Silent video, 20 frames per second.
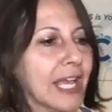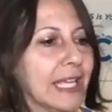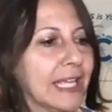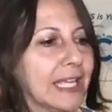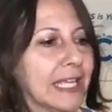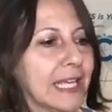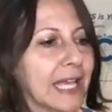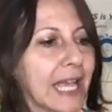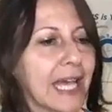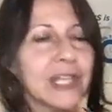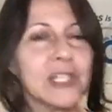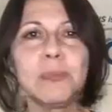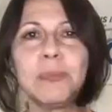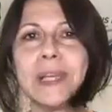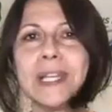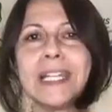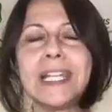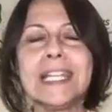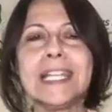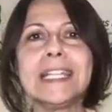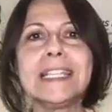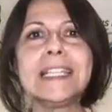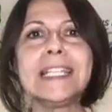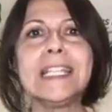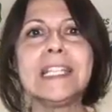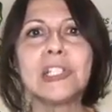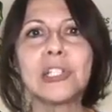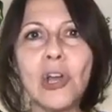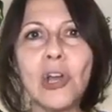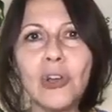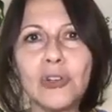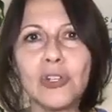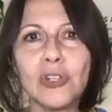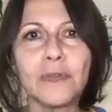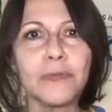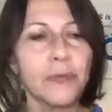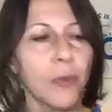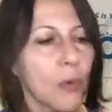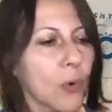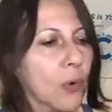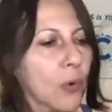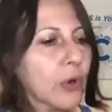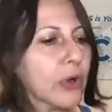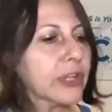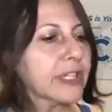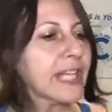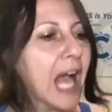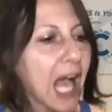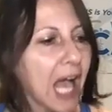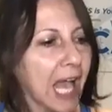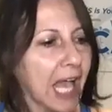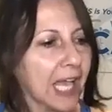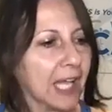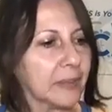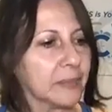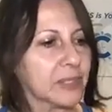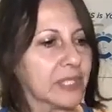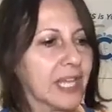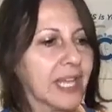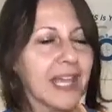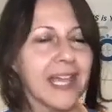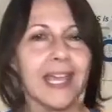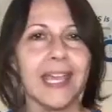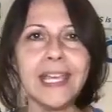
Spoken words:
He has been an elite coach 4 times.